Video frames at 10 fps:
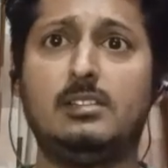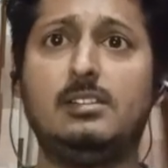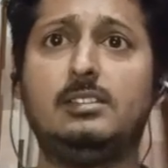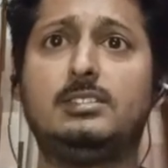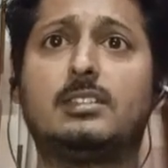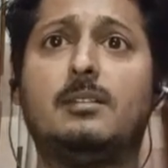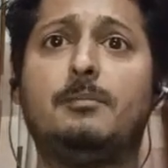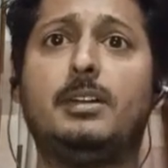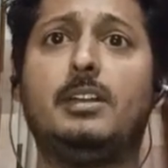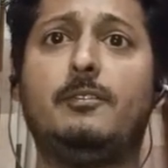this is a
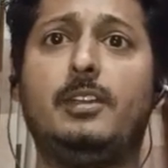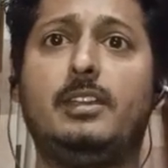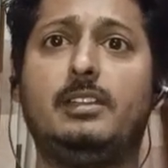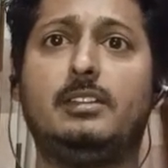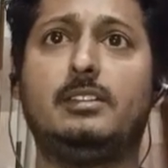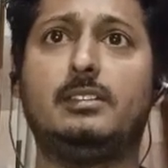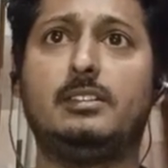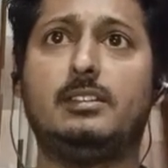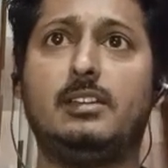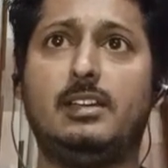completely winning,
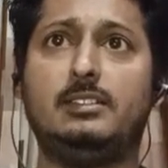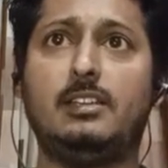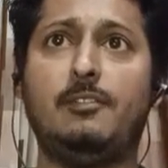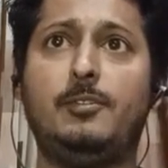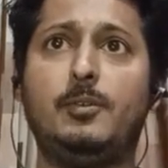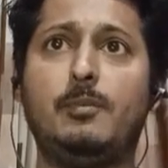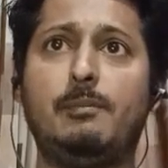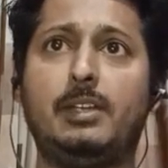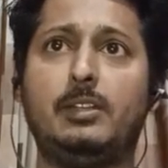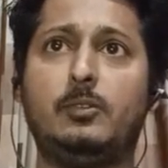as if you may
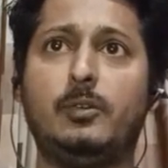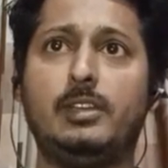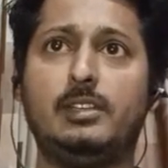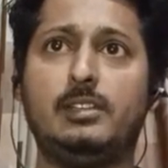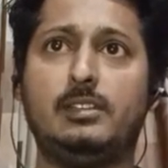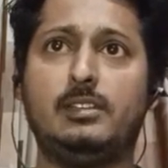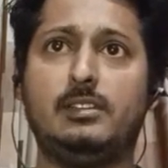make the queen